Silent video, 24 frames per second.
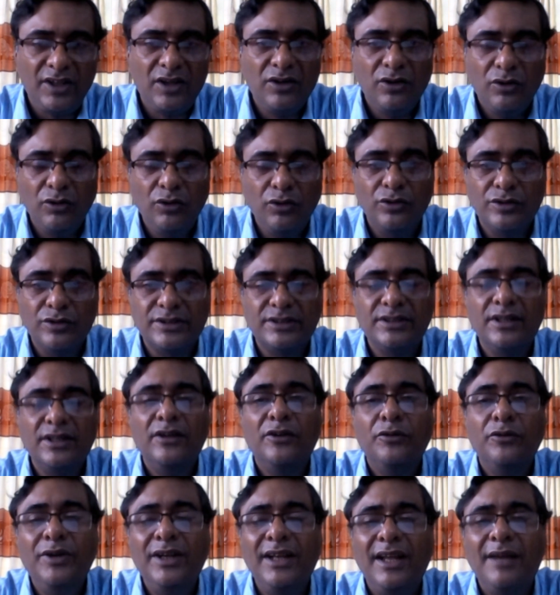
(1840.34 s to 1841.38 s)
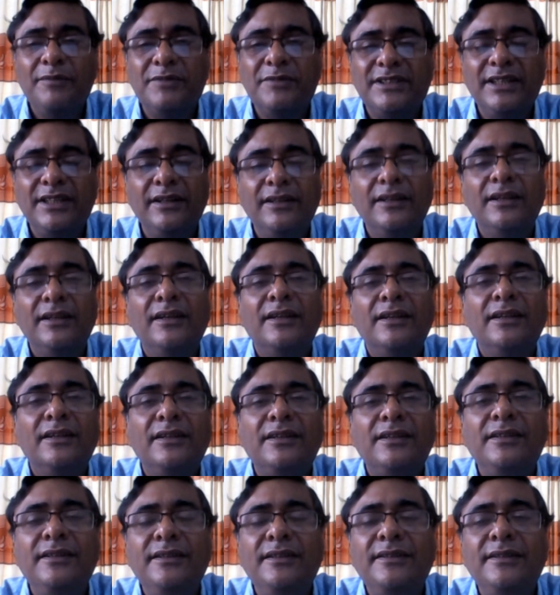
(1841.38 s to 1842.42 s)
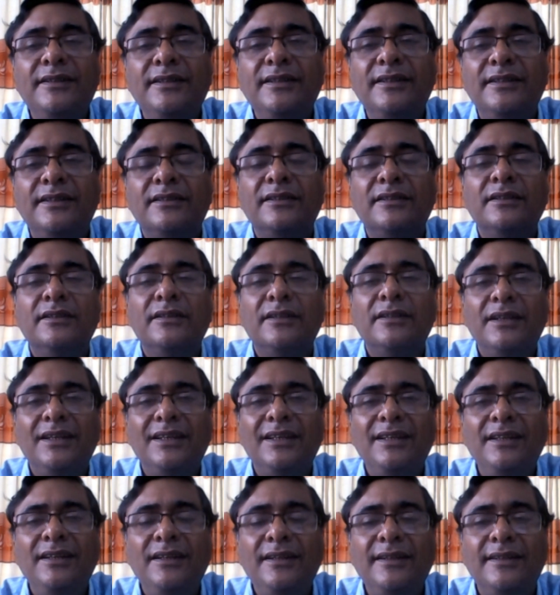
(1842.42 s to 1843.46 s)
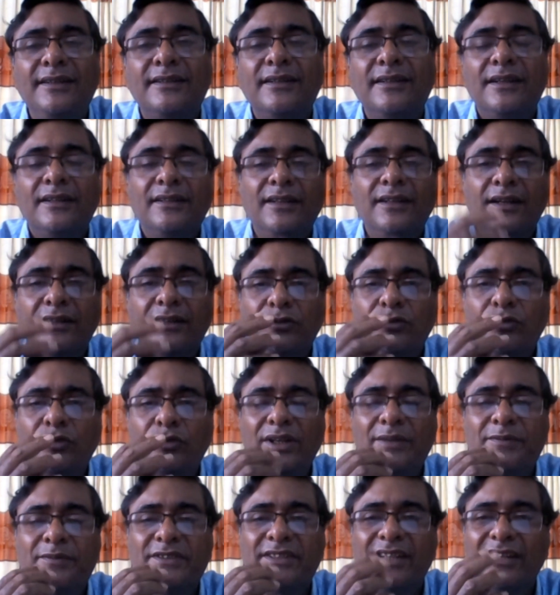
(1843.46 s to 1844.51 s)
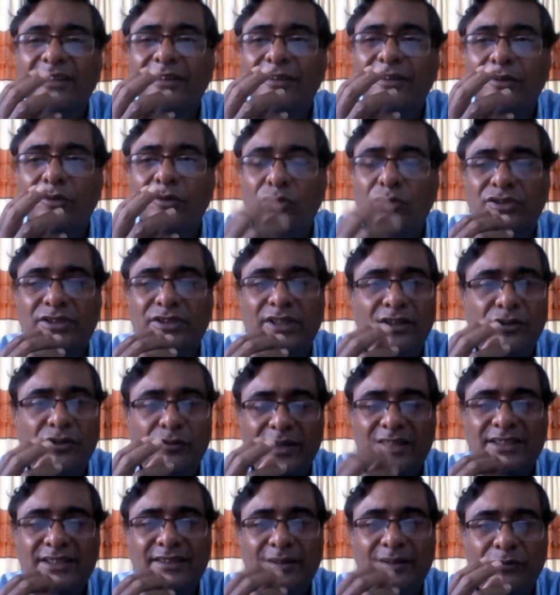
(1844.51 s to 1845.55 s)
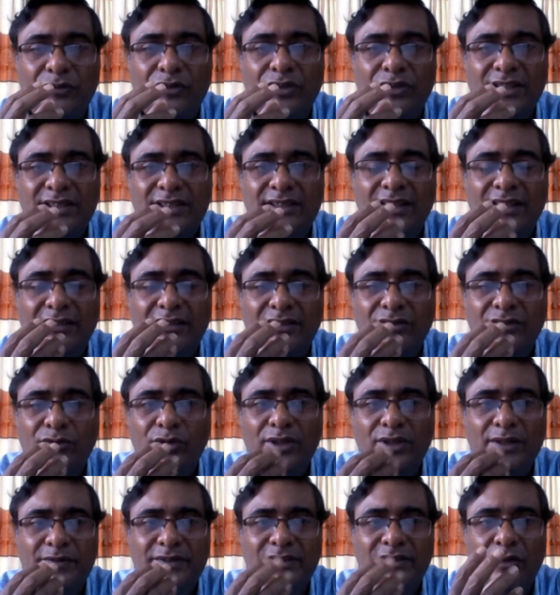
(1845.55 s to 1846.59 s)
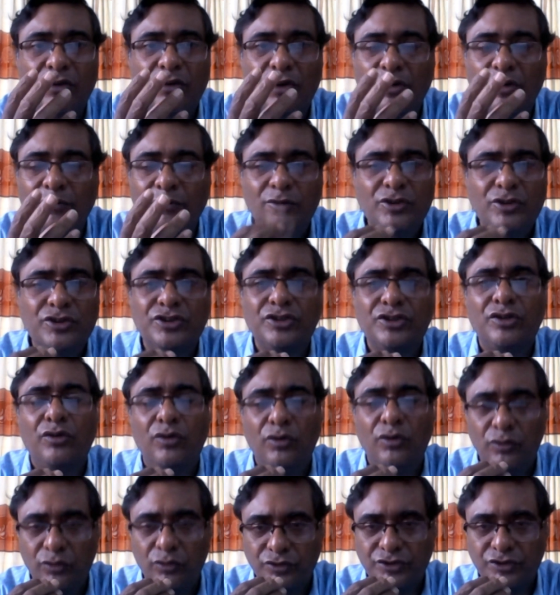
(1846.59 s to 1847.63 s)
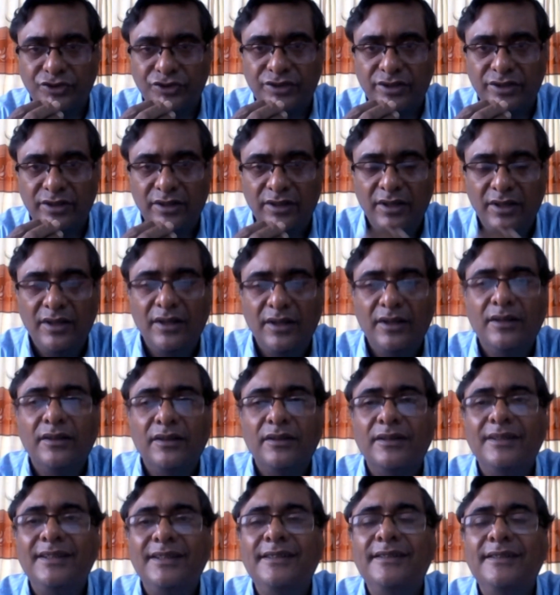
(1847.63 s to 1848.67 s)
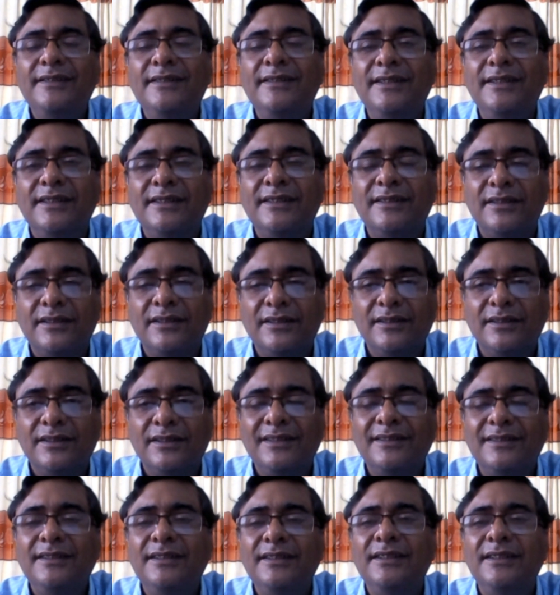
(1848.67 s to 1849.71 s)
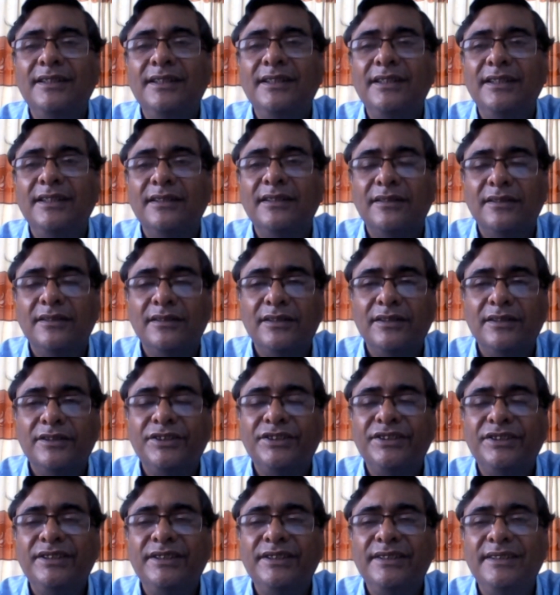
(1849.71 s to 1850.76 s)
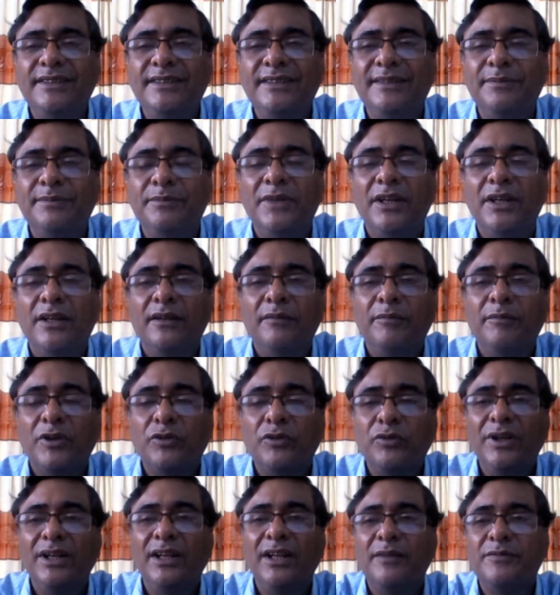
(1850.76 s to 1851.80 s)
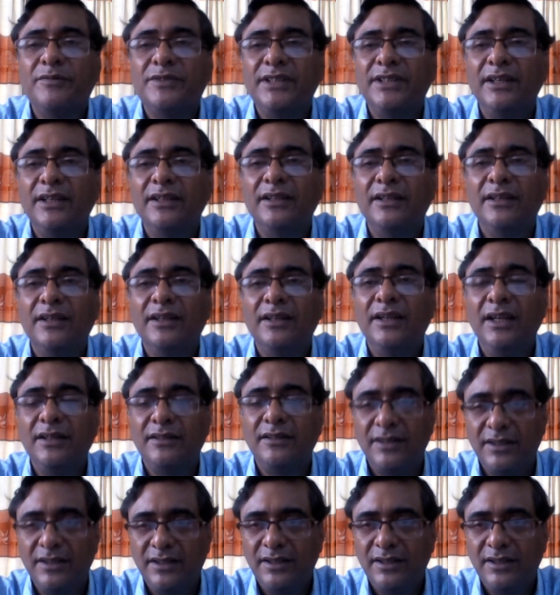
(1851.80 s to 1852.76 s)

close. When I'm saying he, the two lips are closer. You must have noticed that two lips are almost closed. Heat, keen, sheep. But when I'm saying hit,